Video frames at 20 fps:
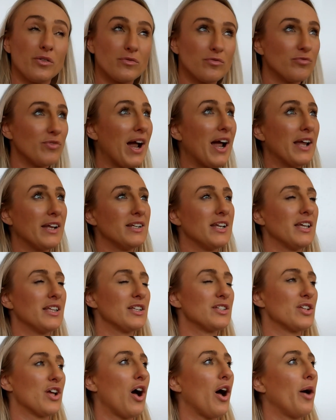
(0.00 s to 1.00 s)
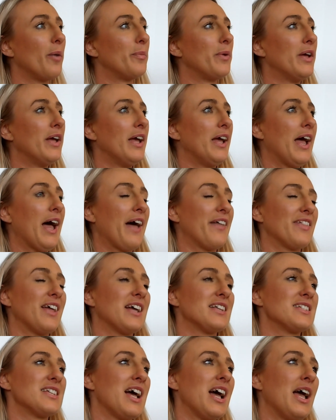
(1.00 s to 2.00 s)
right near the top at
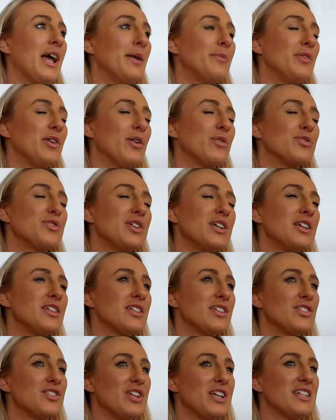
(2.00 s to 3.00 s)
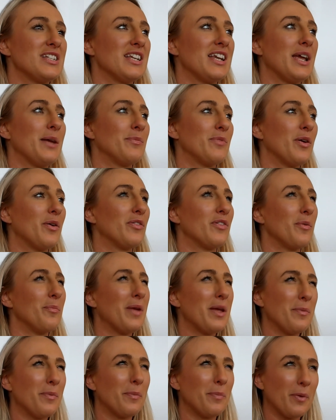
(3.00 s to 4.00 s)
that time. You know, she's she's a name that, that
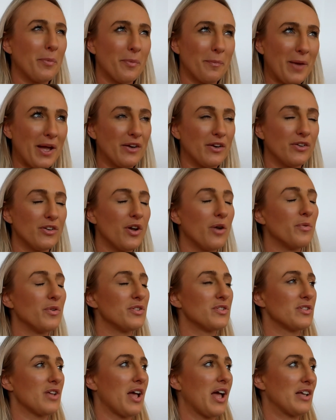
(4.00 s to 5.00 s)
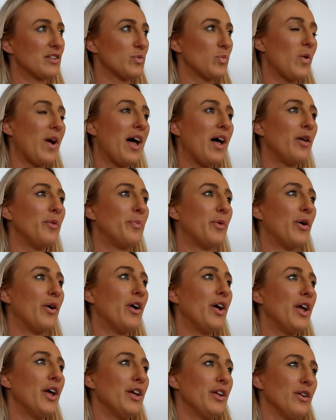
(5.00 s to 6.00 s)
maybe people might might not know us as well, but
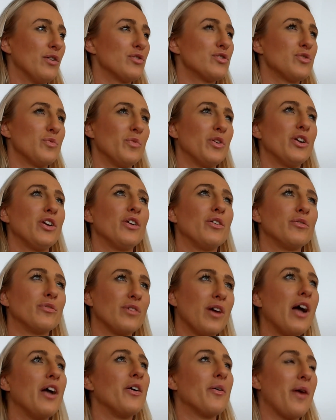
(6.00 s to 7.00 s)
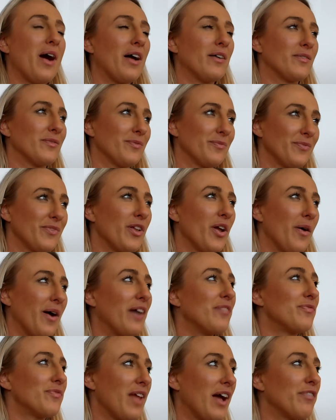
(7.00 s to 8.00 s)
you know, someone who, who I, you know,
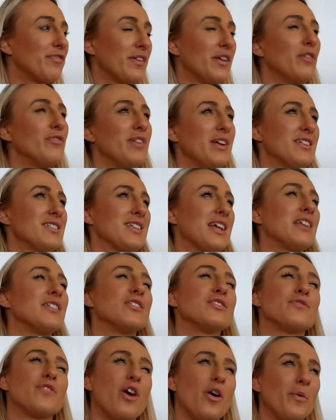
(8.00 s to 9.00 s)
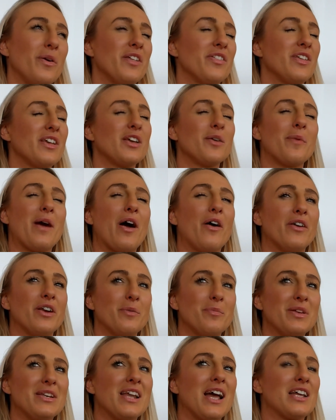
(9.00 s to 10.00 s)
I, I feel real sadness for when I think about her, and
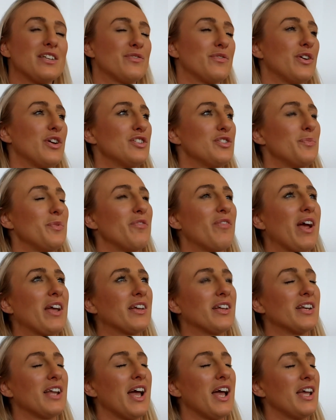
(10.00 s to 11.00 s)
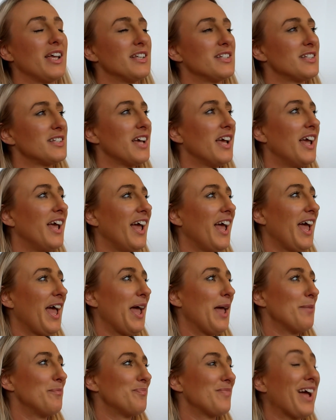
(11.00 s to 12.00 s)
it'd be nice for her to be recognised.
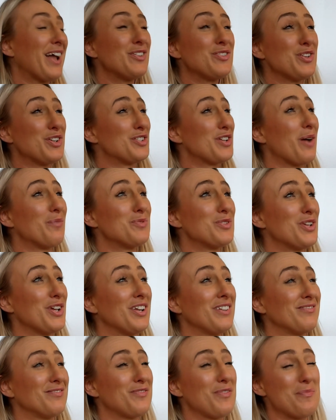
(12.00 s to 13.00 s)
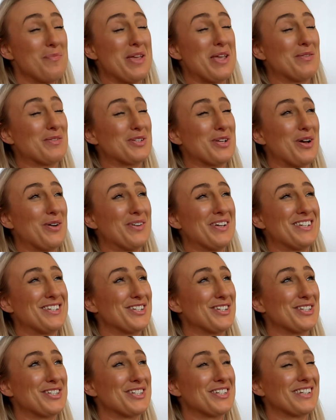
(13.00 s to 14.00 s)
Um, Andrea Dobson, for me, was always
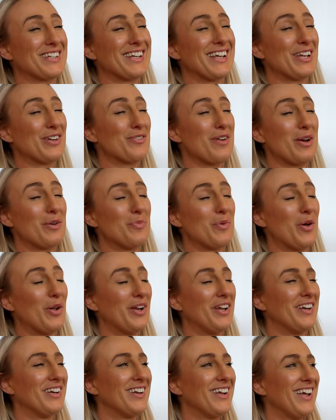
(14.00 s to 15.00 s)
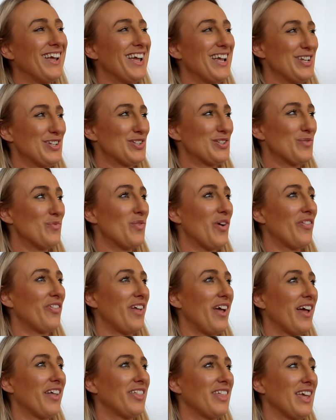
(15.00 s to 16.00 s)
just incredible, and is someone
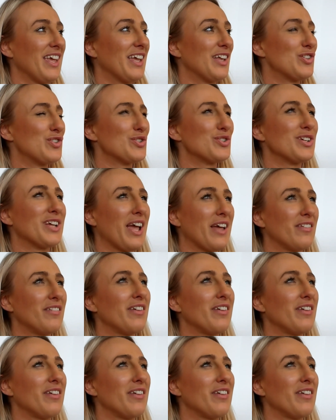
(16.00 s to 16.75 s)
that I think doesn't get the